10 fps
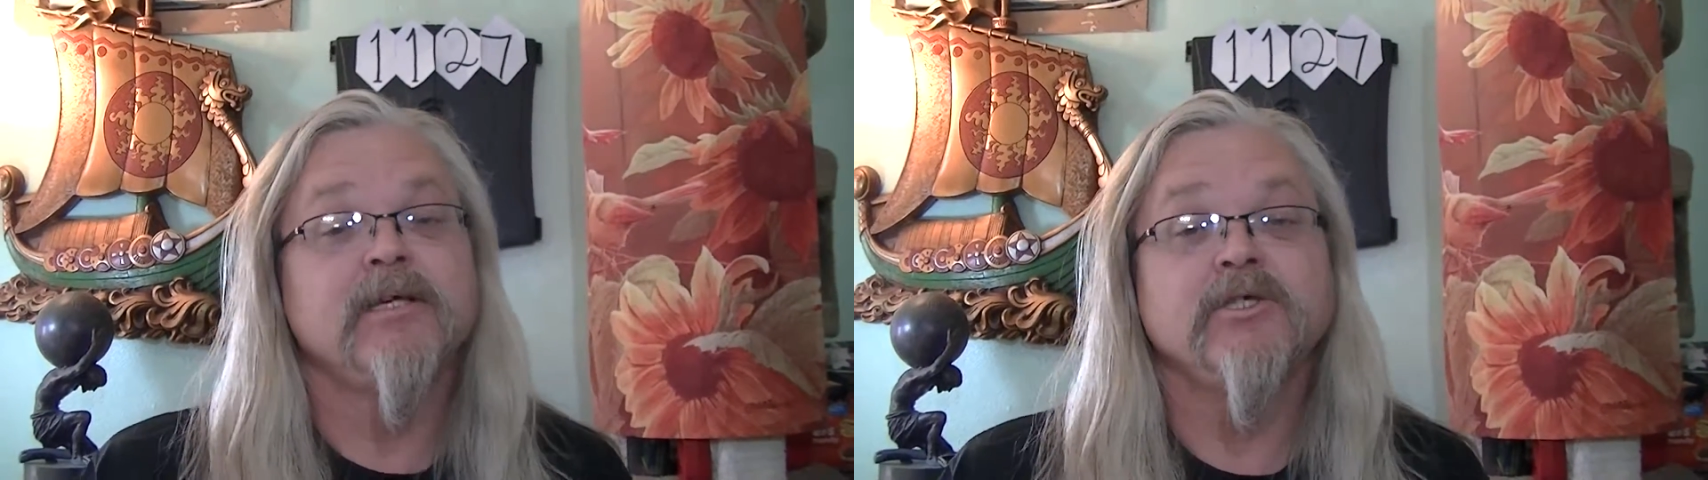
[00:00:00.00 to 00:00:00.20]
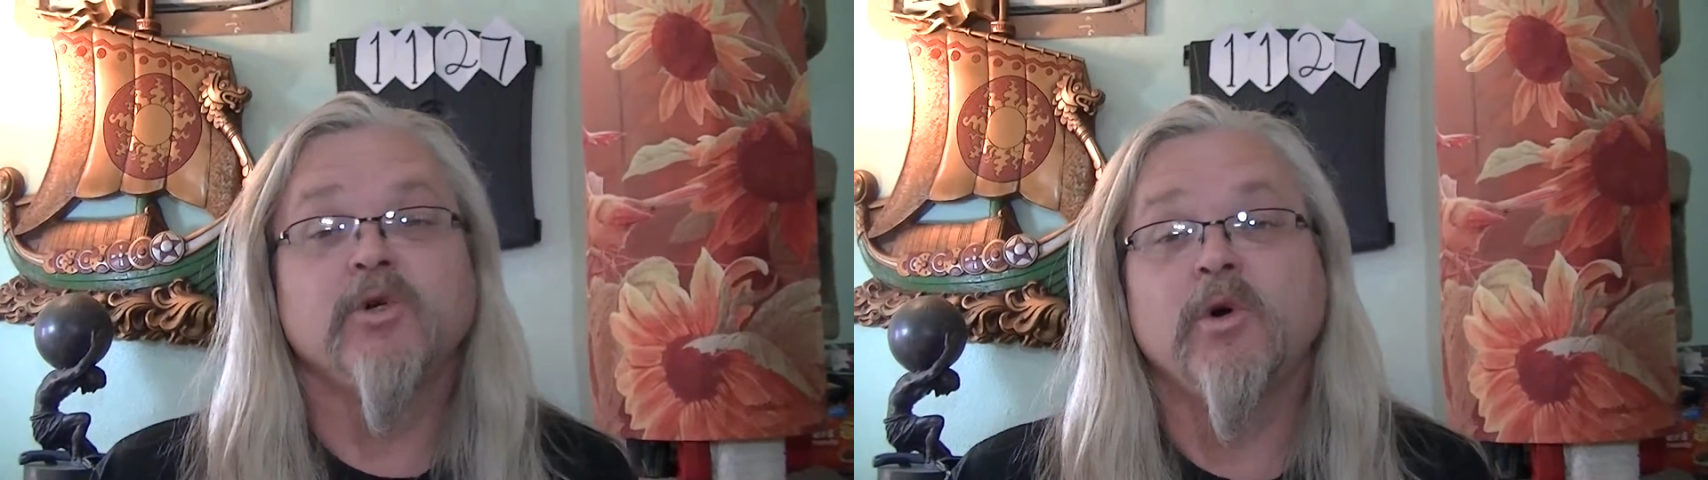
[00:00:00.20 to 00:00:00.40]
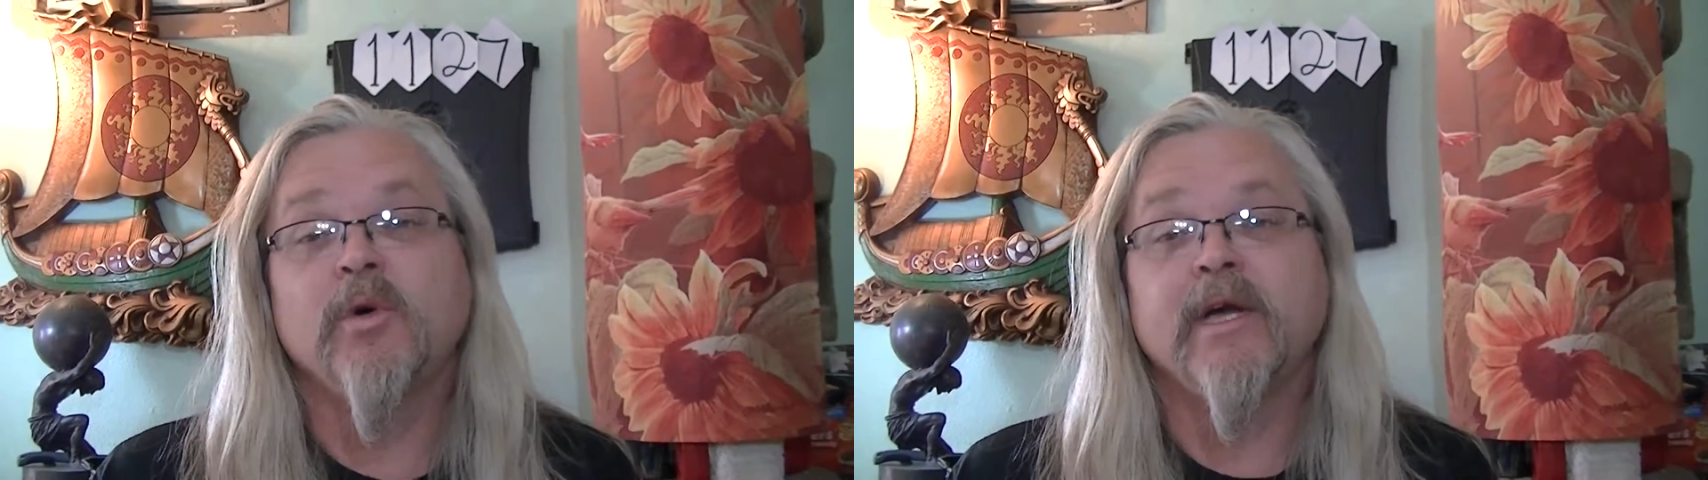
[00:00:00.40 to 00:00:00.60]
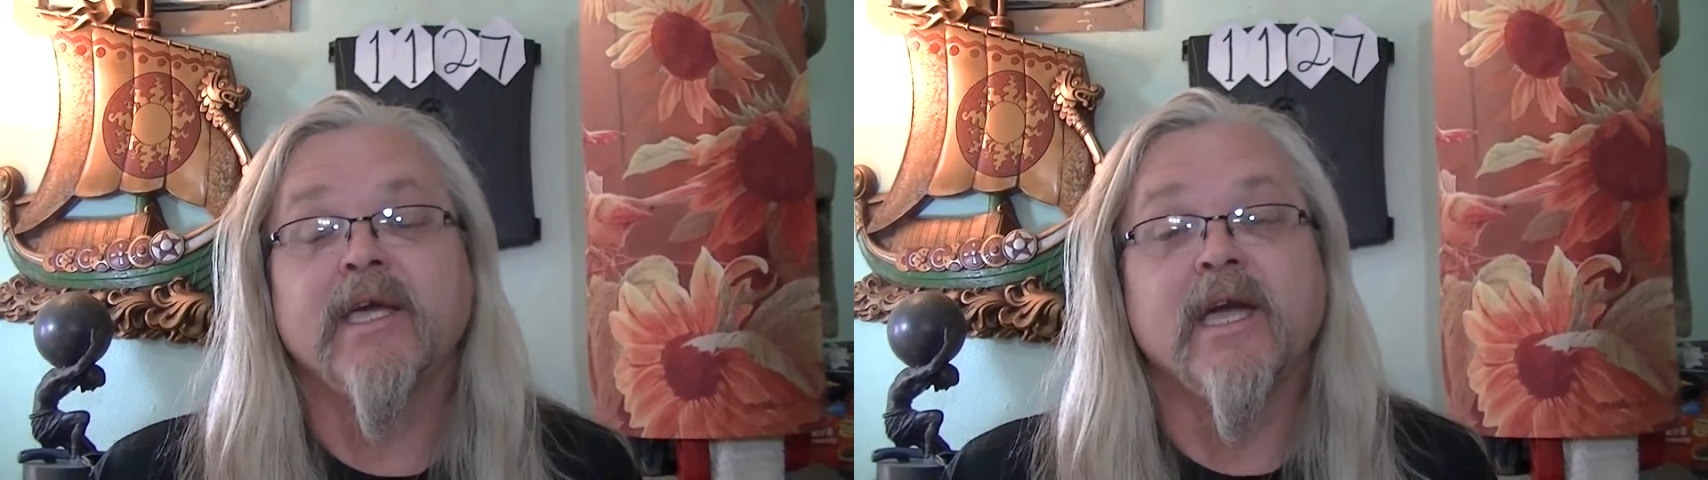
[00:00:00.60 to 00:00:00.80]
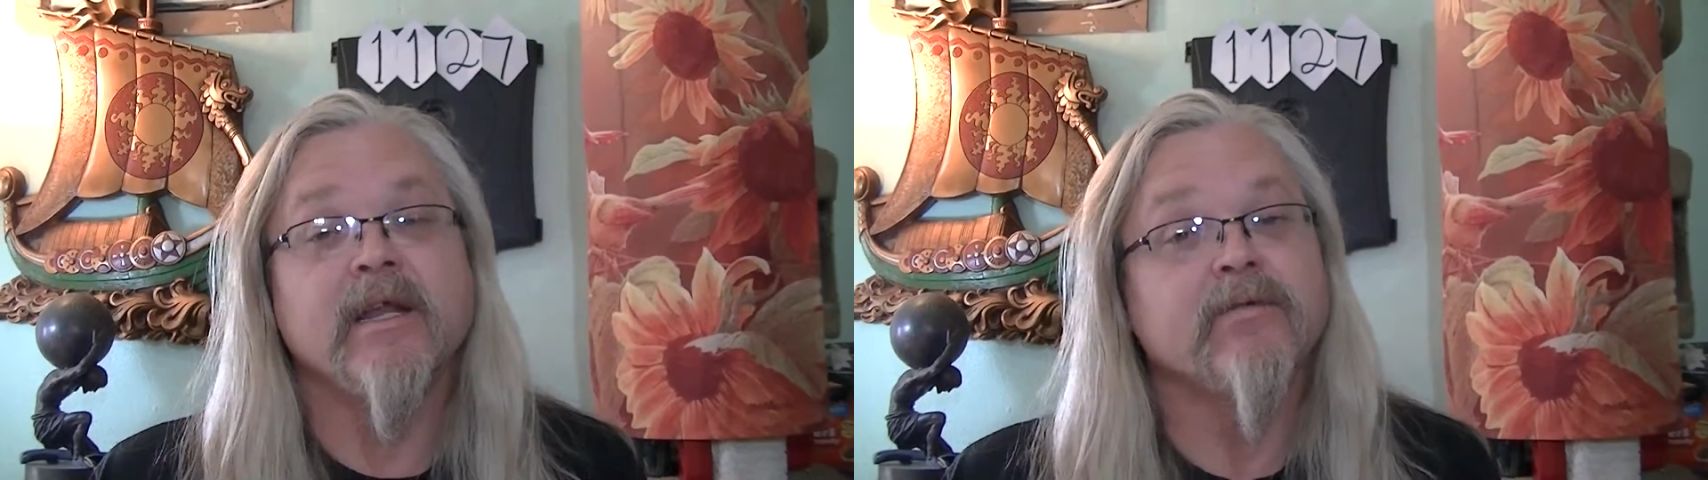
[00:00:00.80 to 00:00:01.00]
Enjoy while you
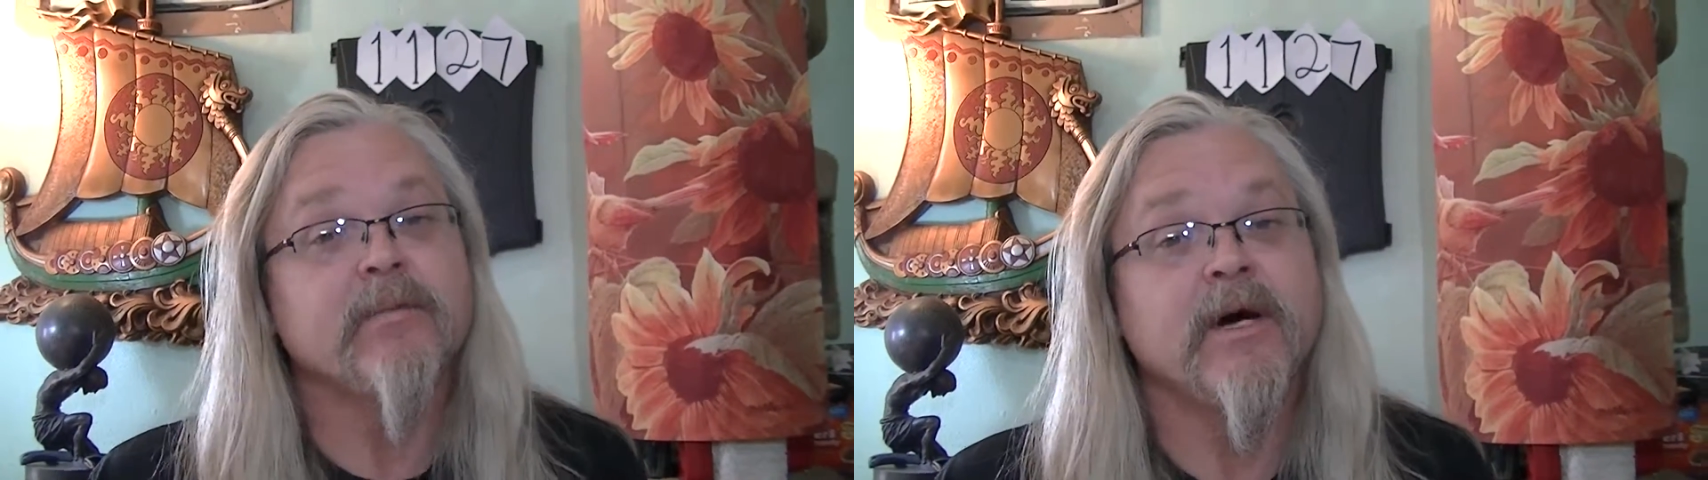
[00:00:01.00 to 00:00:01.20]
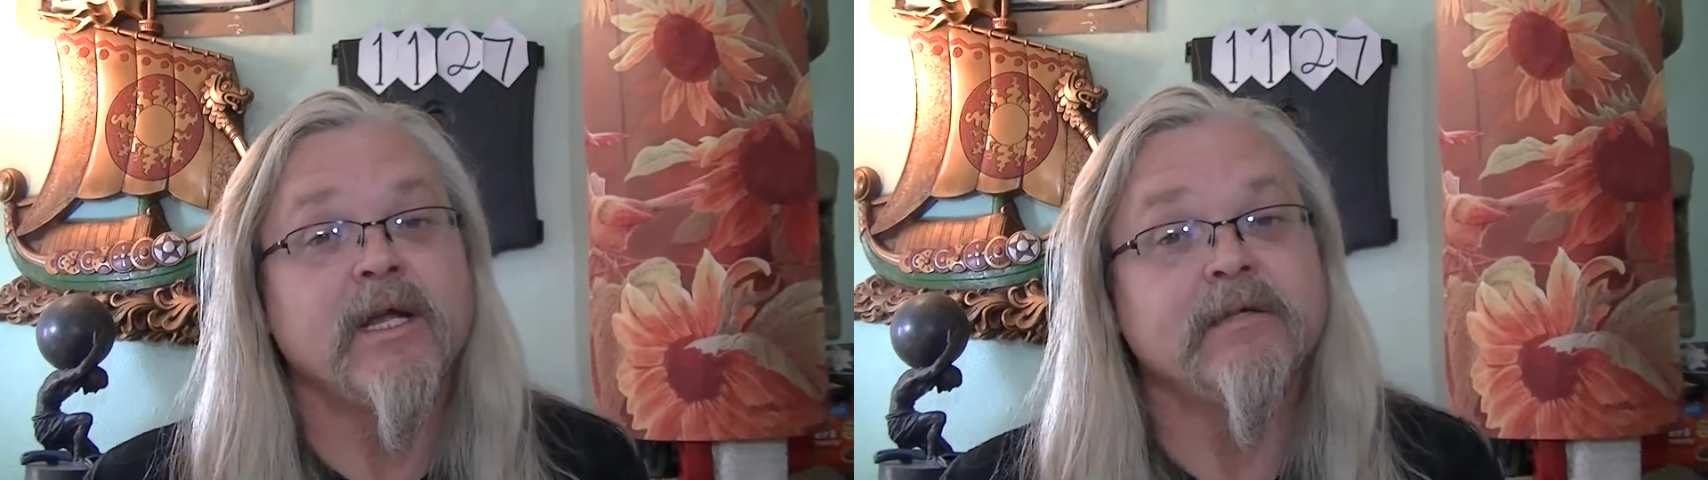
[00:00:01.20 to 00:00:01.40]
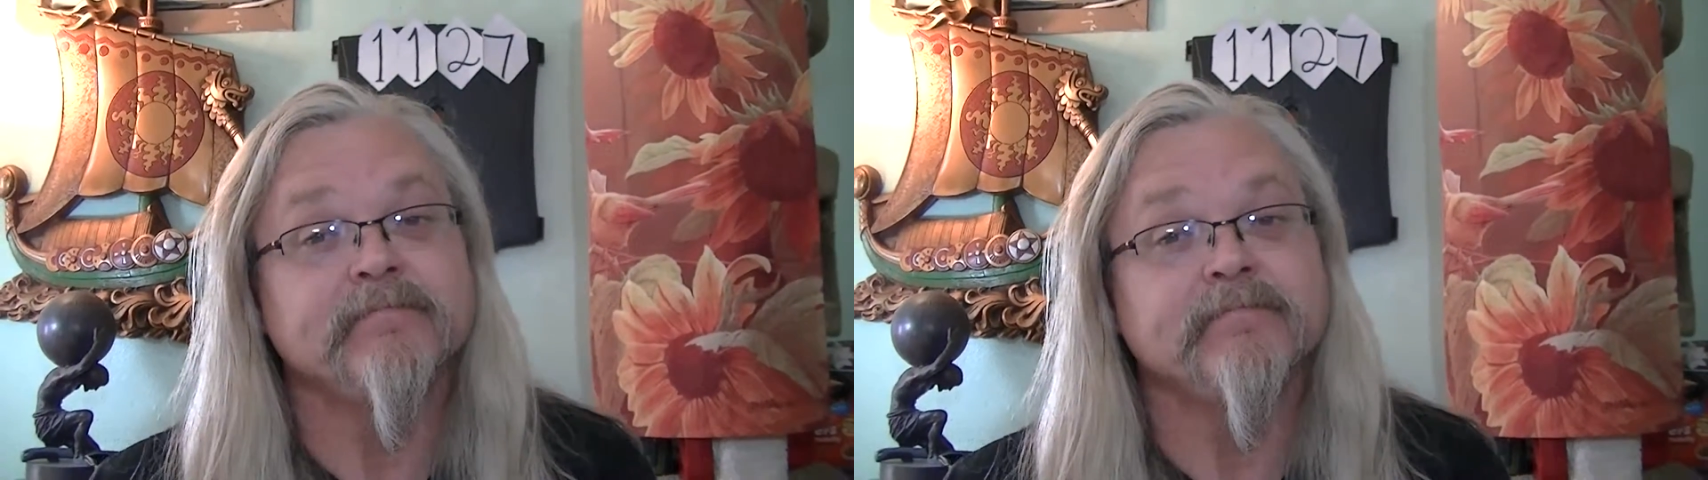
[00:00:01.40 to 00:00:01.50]
can, everybody.